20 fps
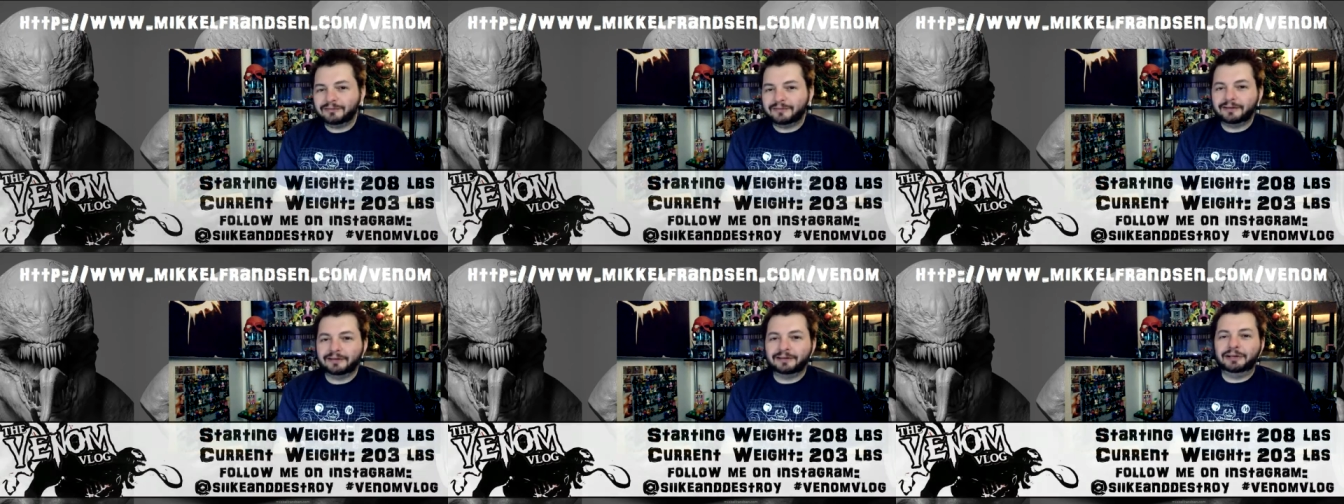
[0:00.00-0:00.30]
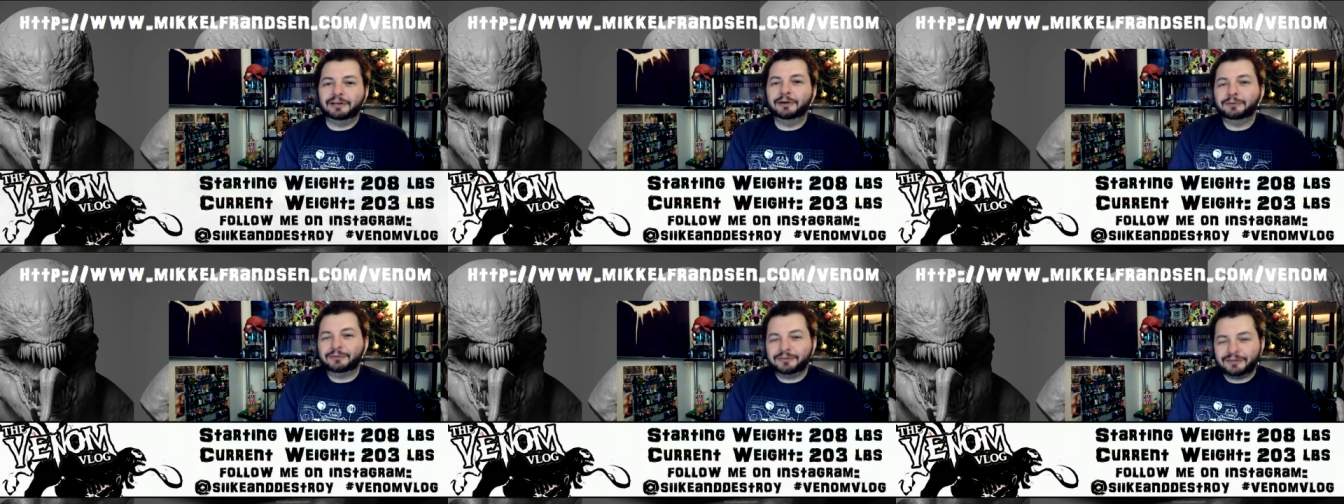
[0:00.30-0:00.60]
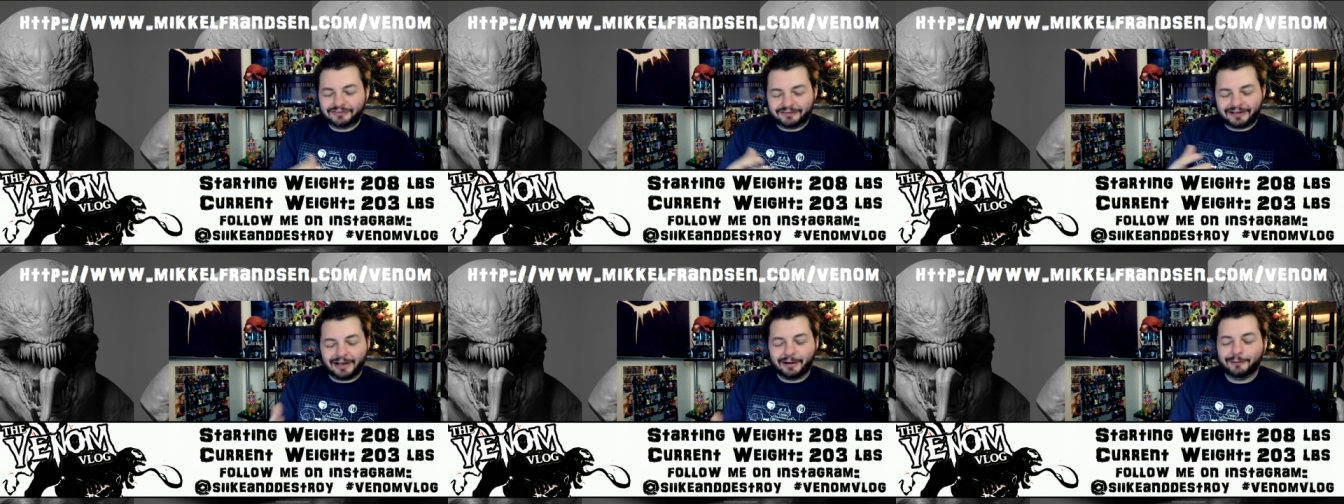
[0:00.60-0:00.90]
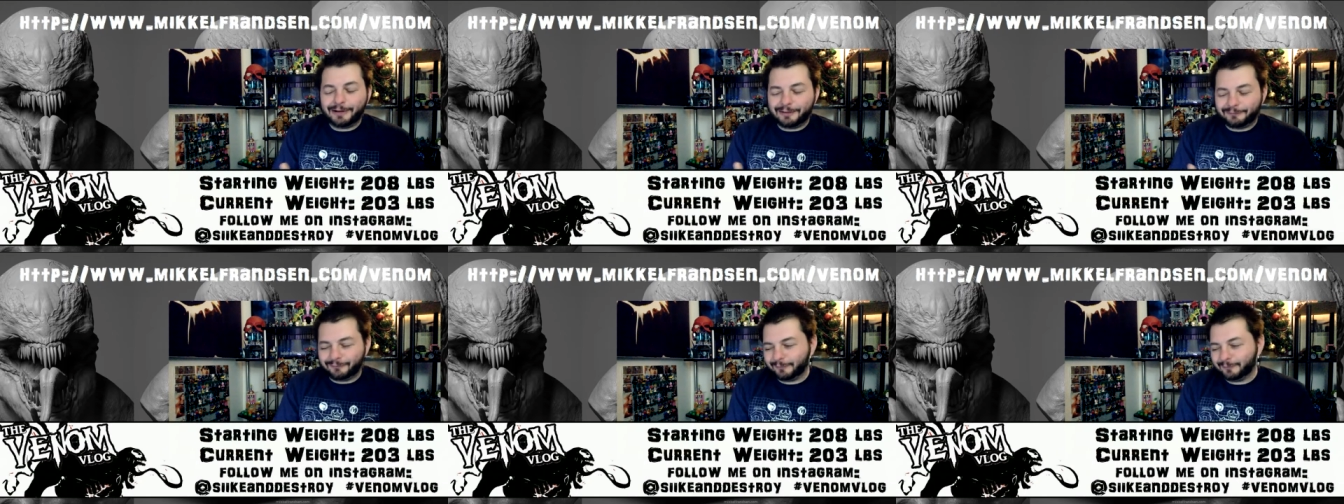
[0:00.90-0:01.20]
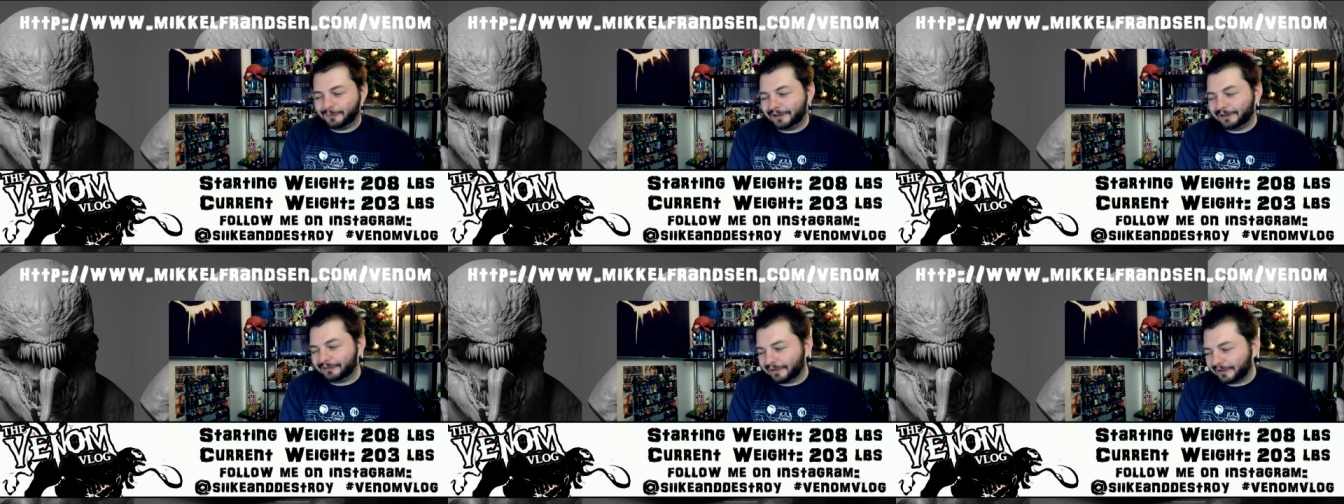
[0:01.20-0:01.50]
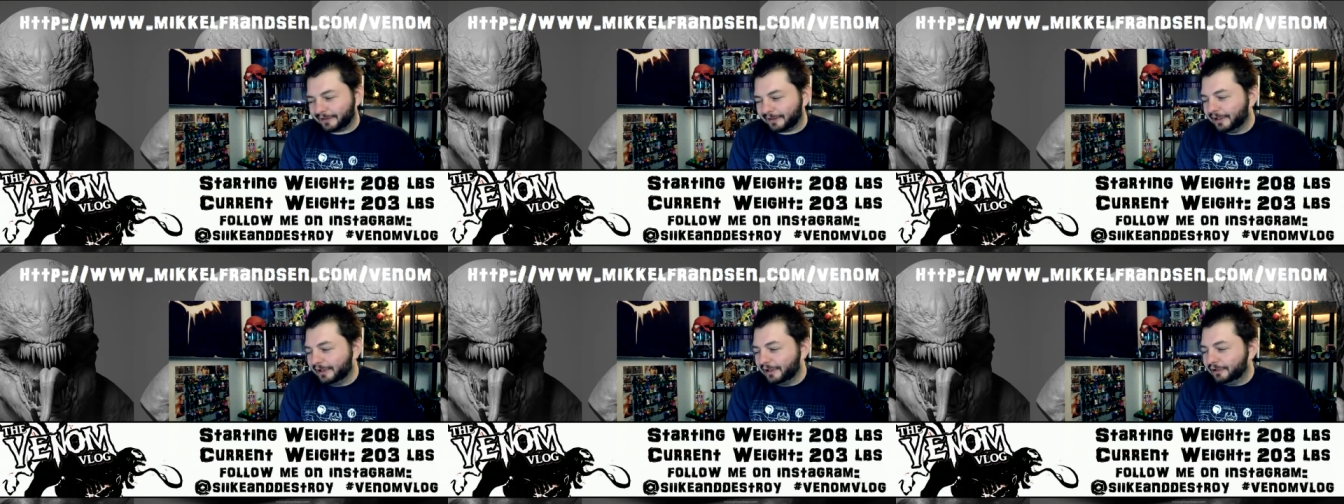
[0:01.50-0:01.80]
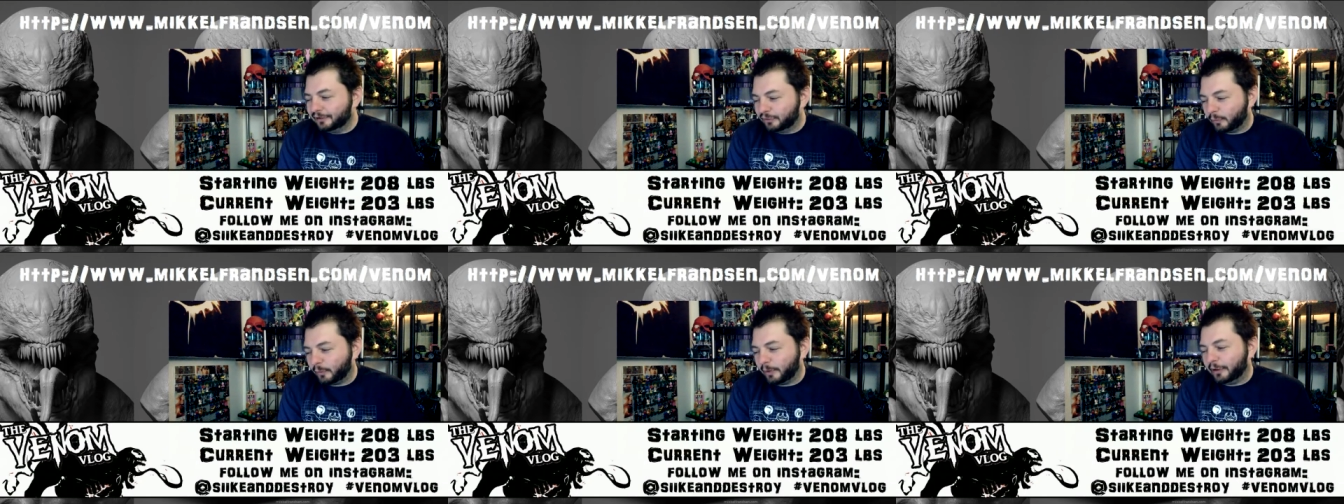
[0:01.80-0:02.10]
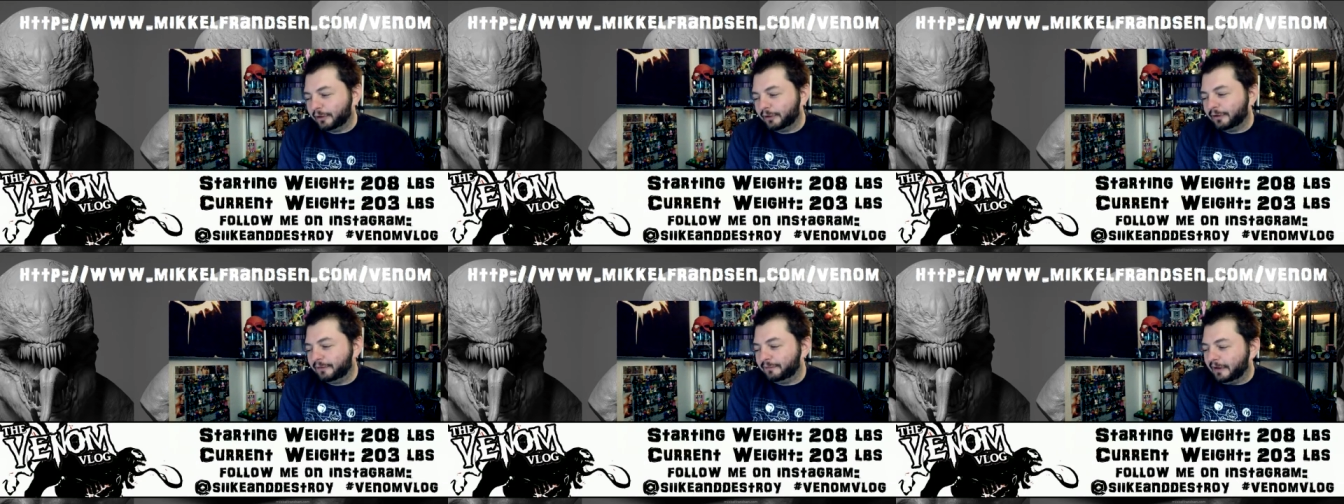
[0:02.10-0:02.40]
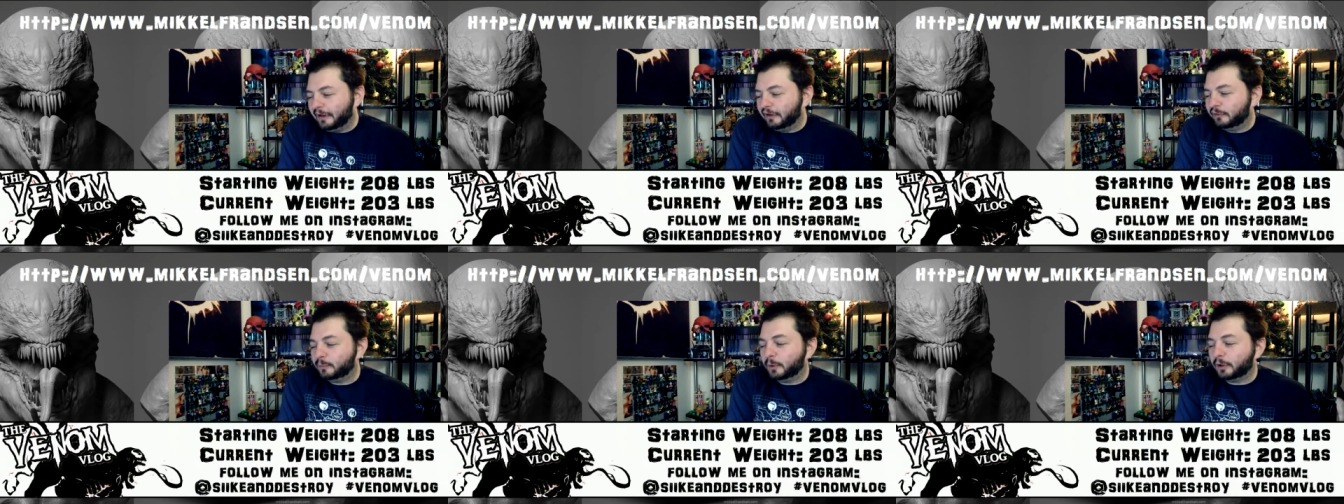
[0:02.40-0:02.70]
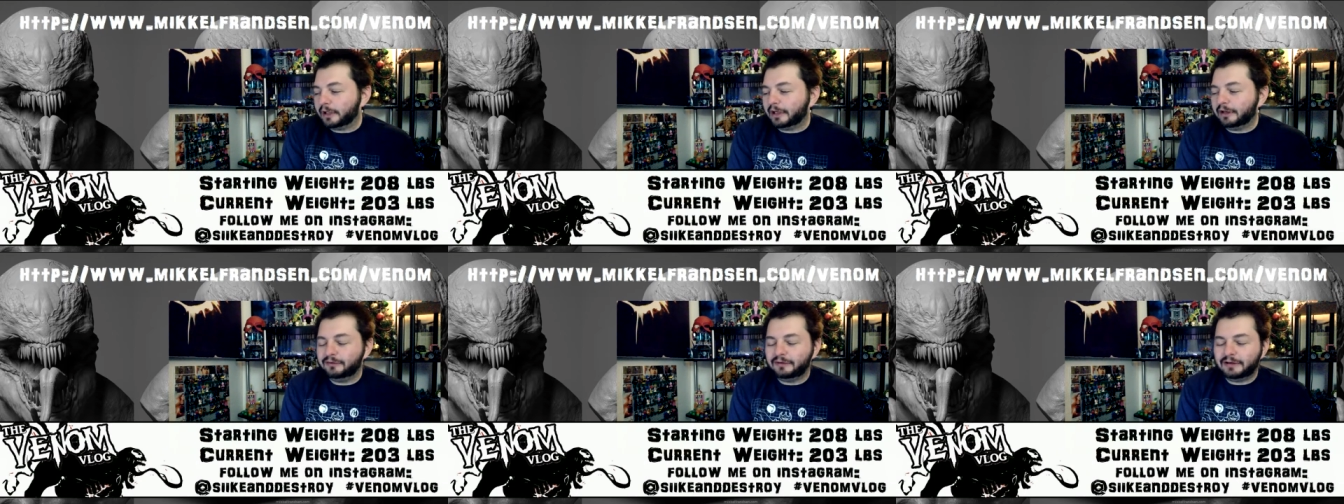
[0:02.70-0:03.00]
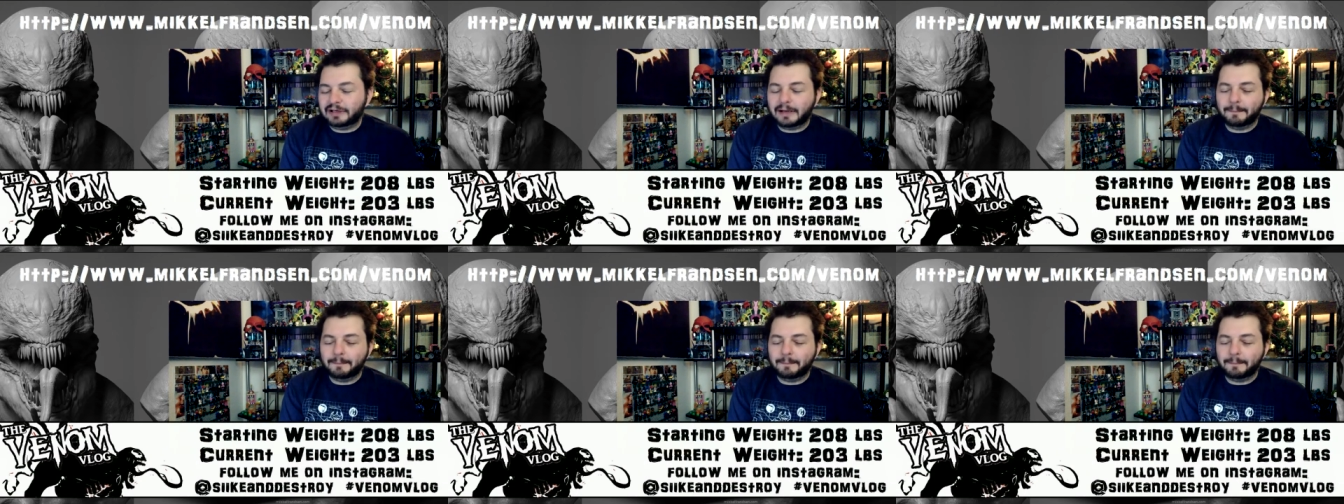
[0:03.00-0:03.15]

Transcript: used to stay away from things like Twitter and Facebook is the